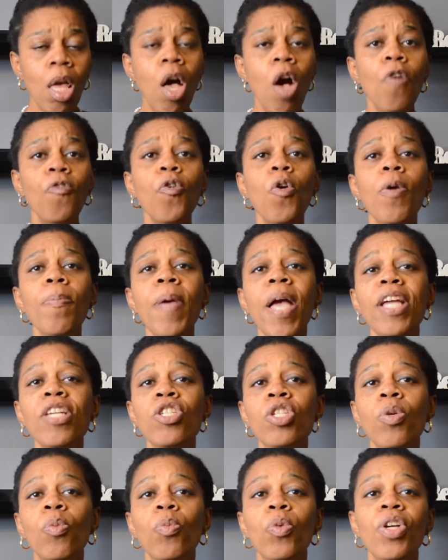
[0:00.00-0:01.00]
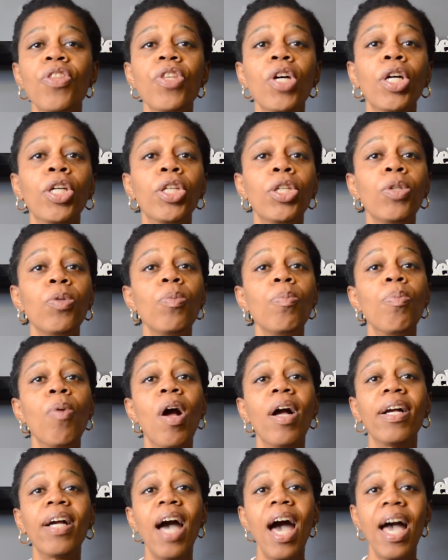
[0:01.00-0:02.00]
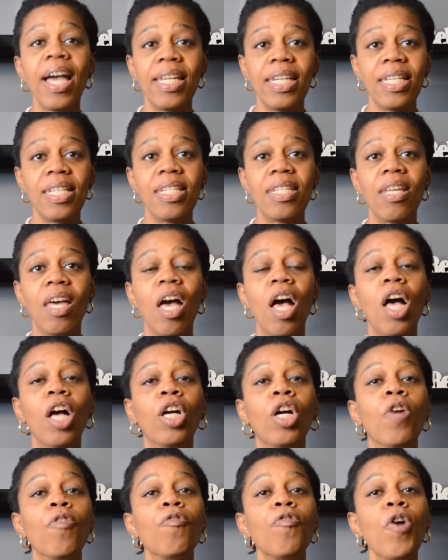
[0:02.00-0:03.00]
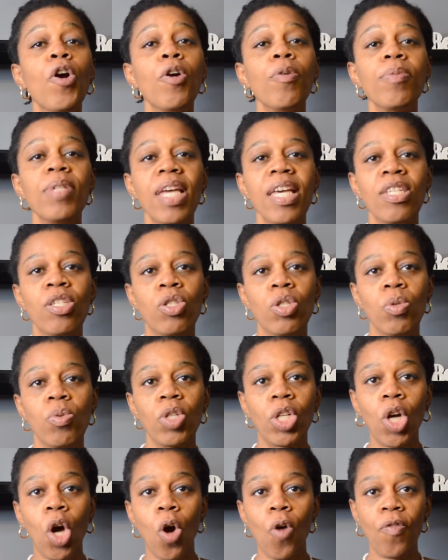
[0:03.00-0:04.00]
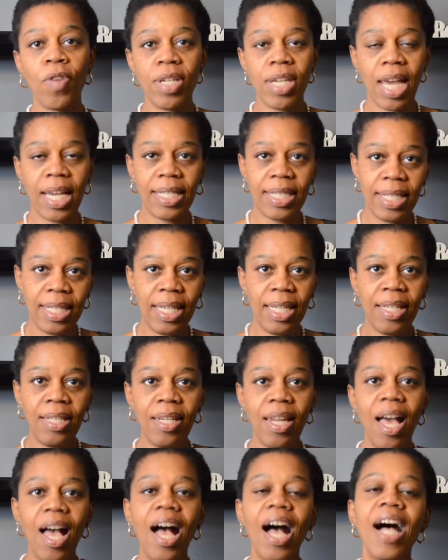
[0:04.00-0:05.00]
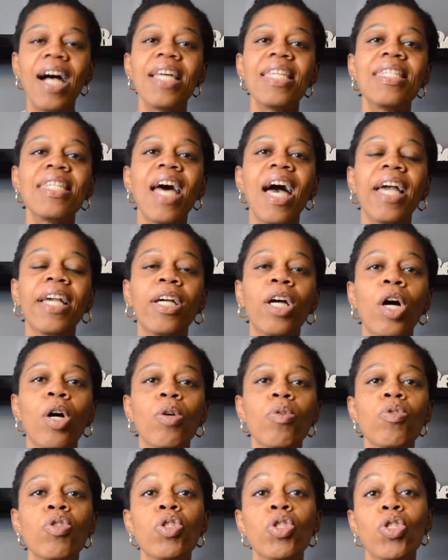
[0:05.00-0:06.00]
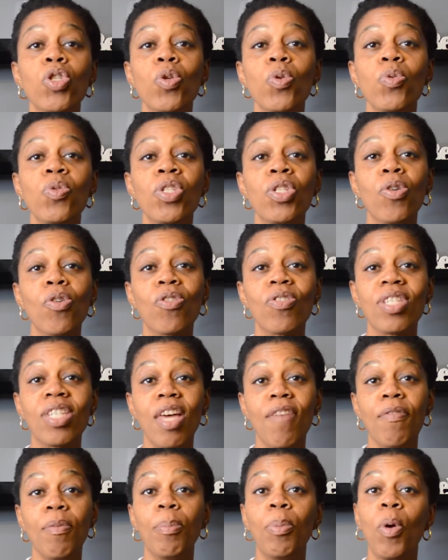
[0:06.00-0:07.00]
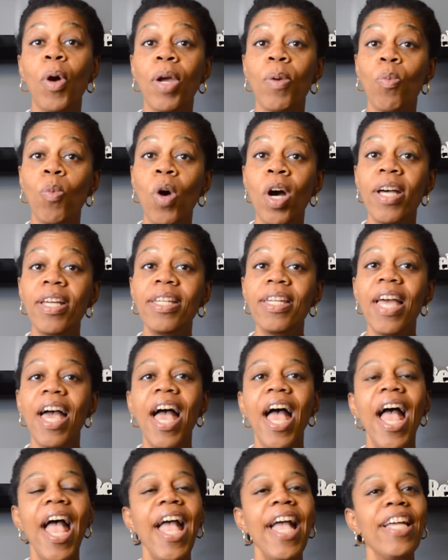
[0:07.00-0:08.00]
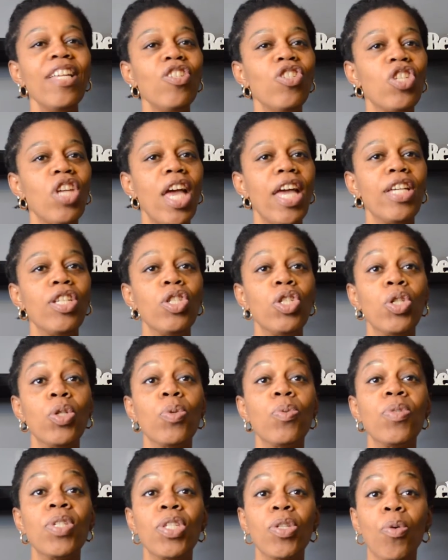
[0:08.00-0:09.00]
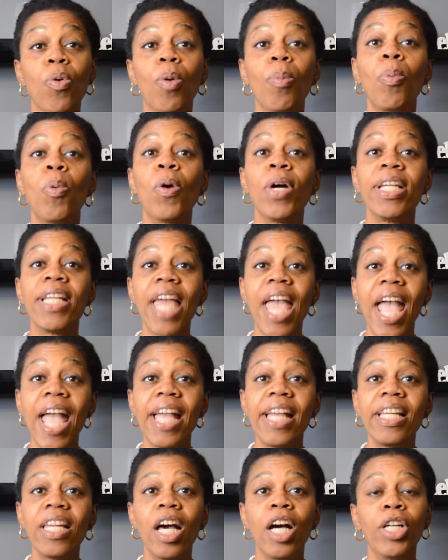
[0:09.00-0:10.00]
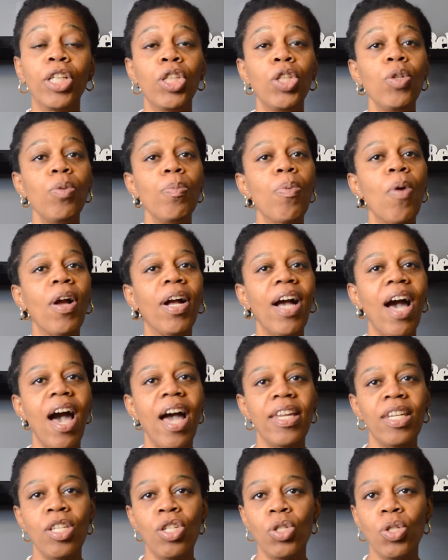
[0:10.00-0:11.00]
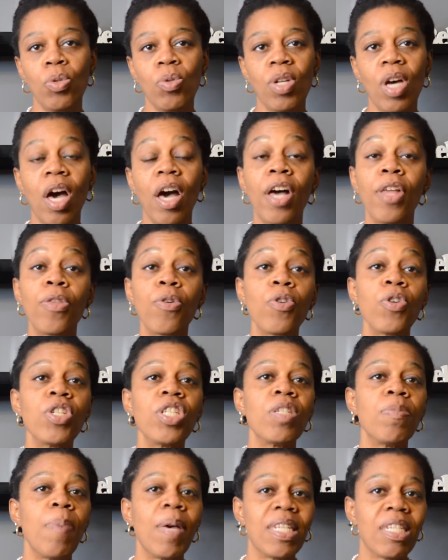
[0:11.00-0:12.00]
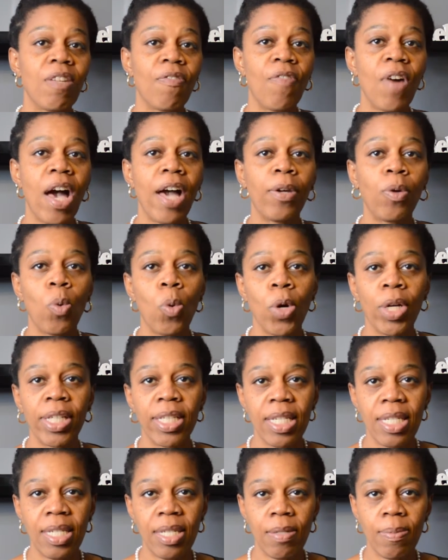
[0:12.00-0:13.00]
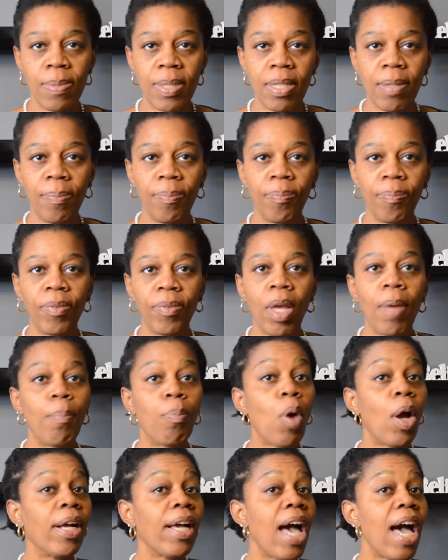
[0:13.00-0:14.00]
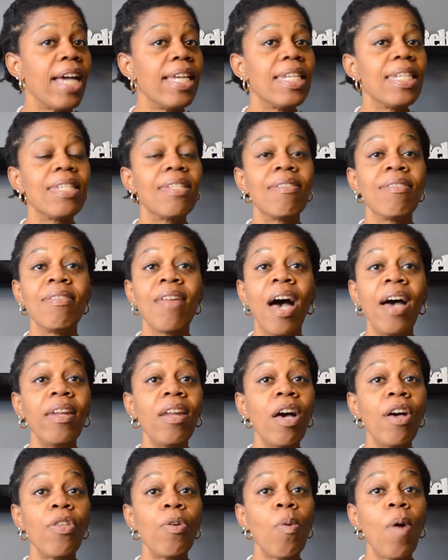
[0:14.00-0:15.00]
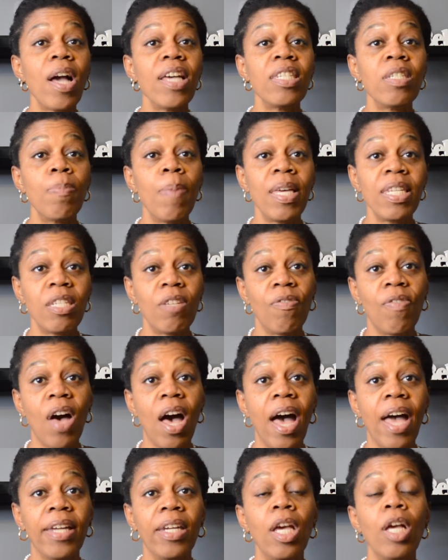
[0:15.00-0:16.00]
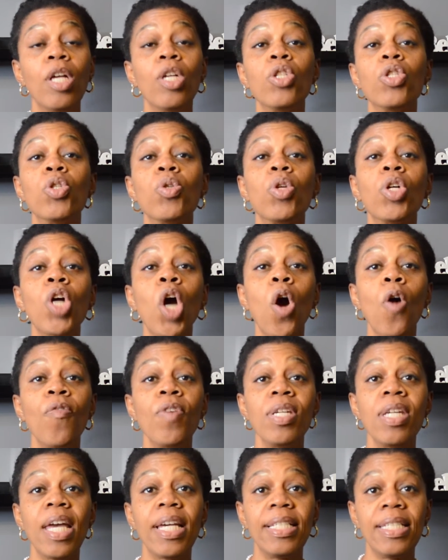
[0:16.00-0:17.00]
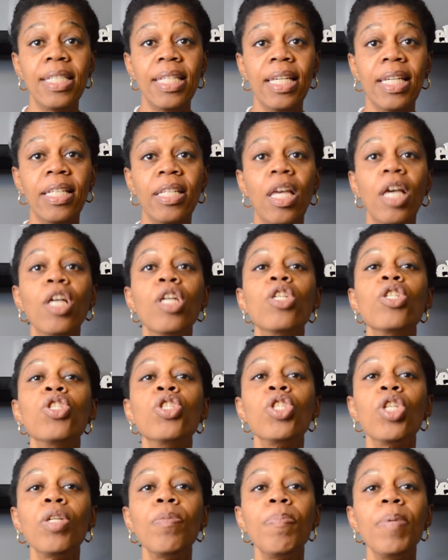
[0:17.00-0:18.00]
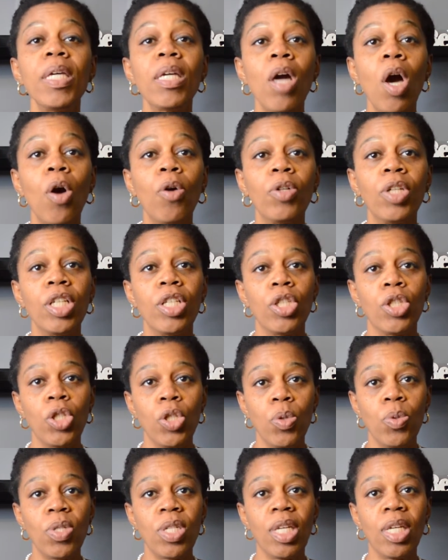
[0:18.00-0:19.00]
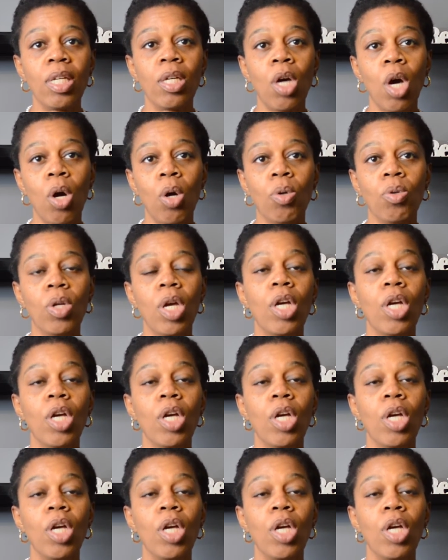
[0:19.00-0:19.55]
For a patient with acute bronchitis confirmed as due to COVID-19, assign codes U07.1 and J20.8 acute bronchitis due to other specified organisms. Bronchitis not otherwise specified due to COVID-19 should be coded using code